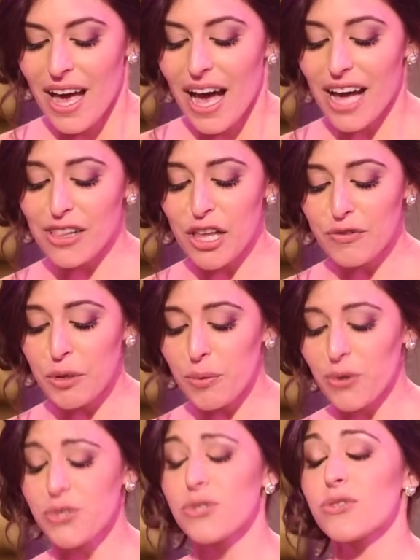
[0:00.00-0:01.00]
I love you
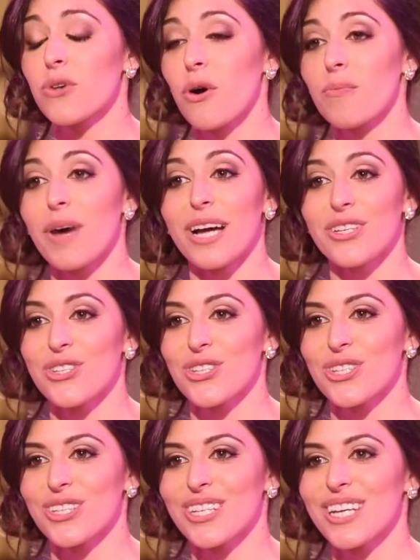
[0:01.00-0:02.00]
both so
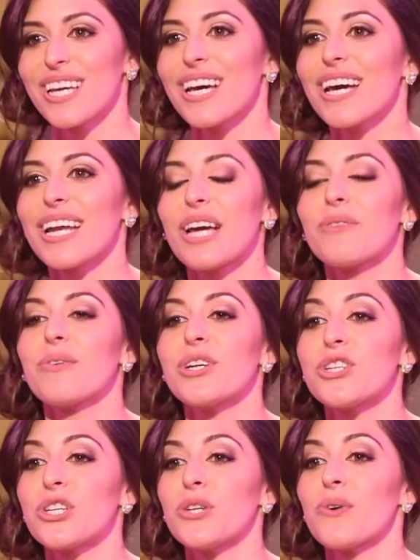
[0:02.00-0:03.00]
much, and I
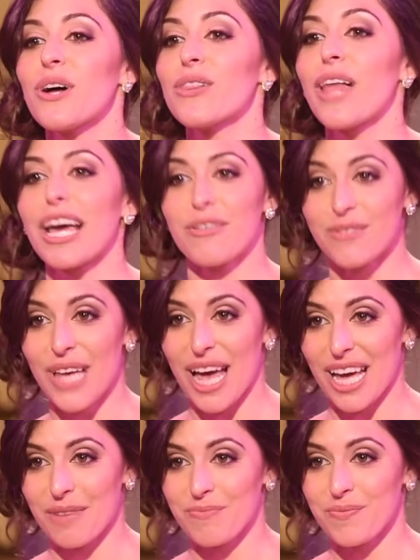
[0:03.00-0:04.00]
wish you a
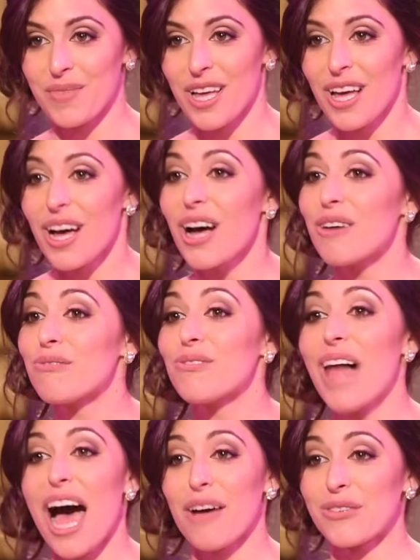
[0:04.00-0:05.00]
lifetime of
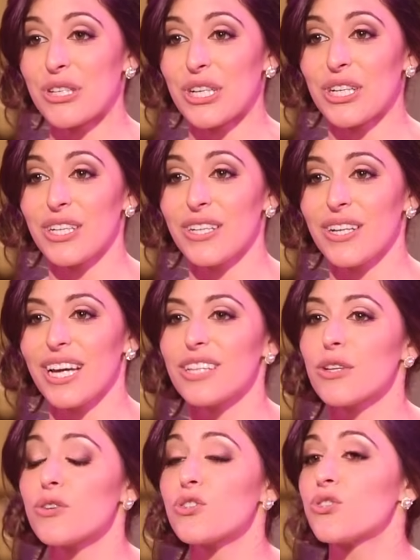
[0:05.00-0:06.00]
laughter
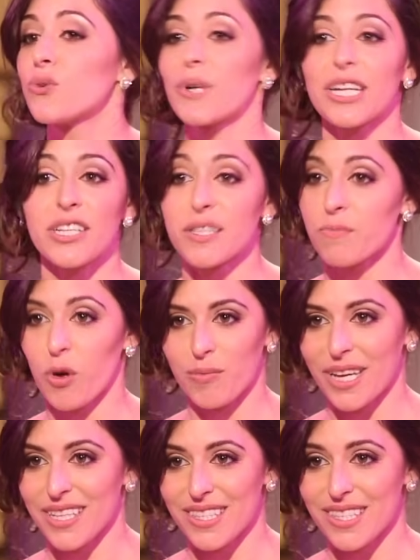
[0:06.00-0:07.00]
in those joyous
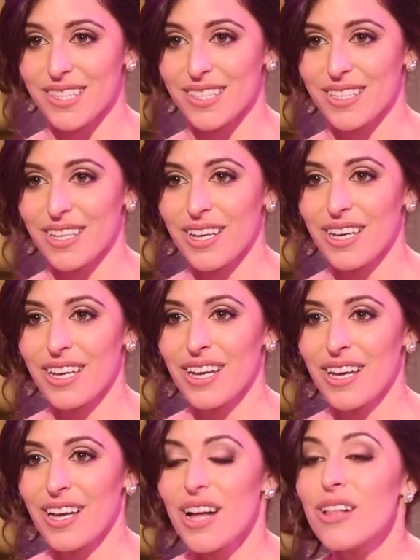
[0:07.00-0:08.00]
moments,
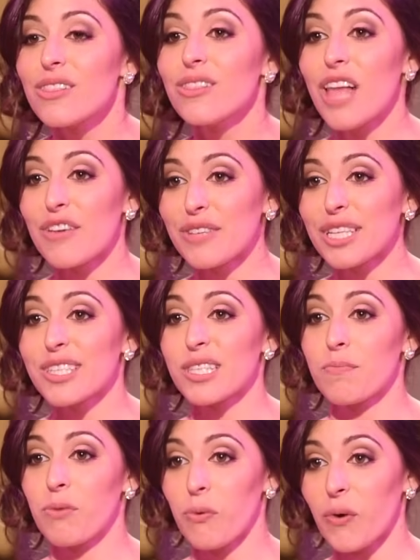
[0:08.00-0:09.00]
loving
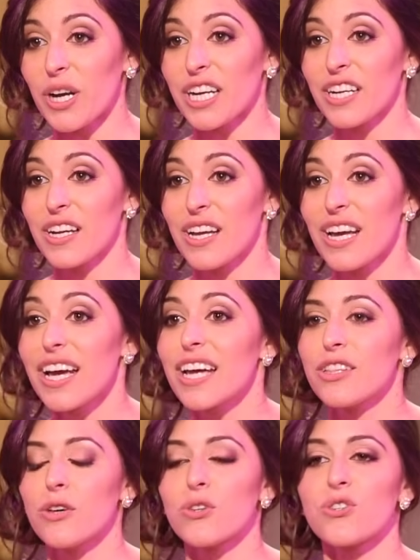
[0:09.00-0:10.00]
support
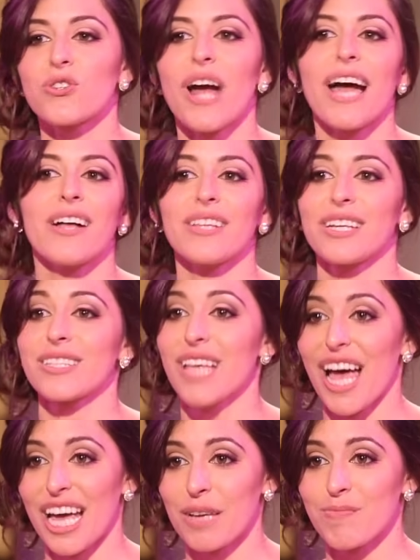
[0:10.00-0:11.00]
in those trialing
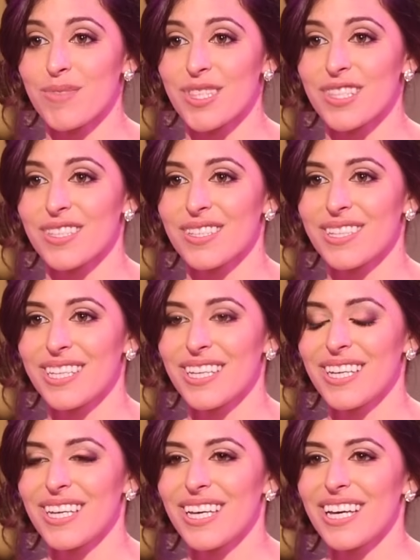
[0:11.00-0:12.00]
times,
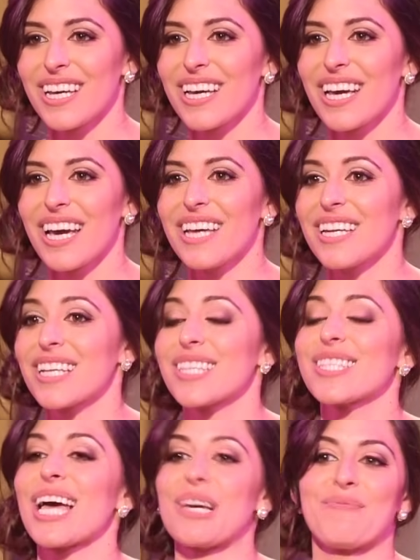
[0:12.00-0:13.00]
and
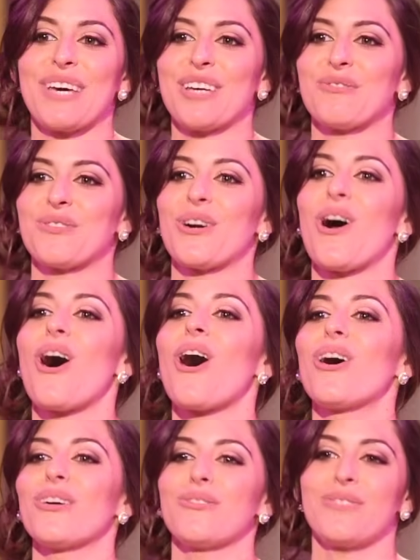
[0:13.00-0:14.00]
excitement for
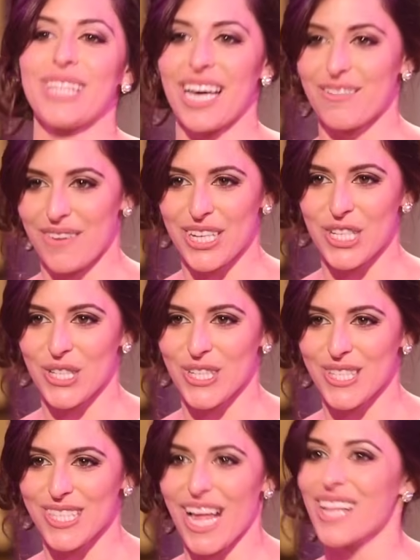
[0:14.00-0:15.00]
all of the
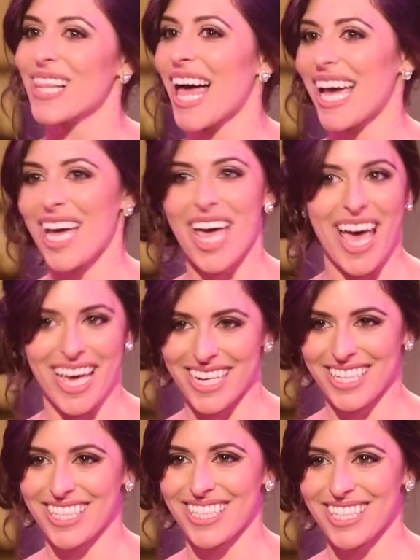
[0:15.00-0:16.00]
adventures that lie ahead.